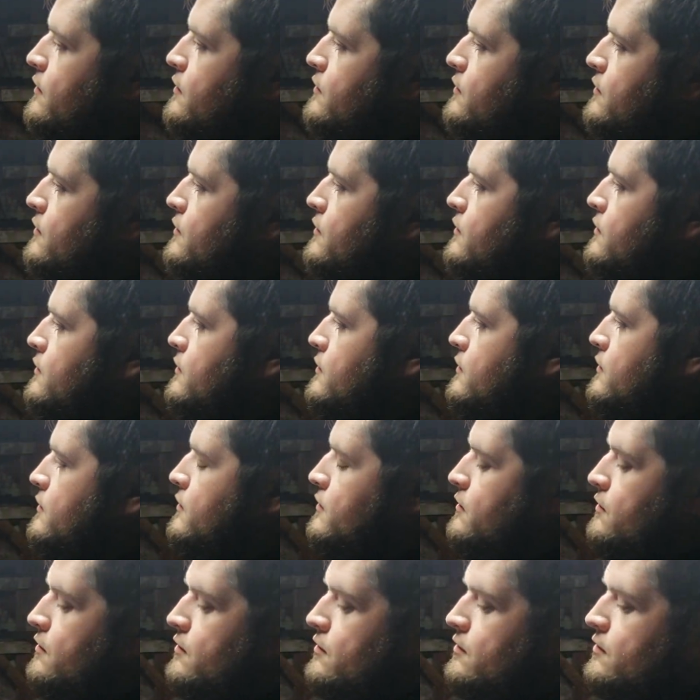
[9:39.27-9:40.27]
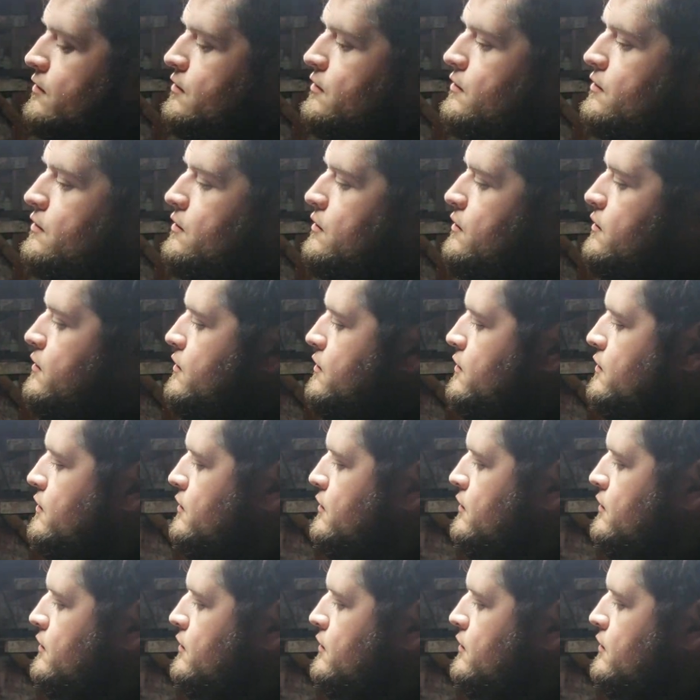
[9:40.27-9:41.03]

(silence)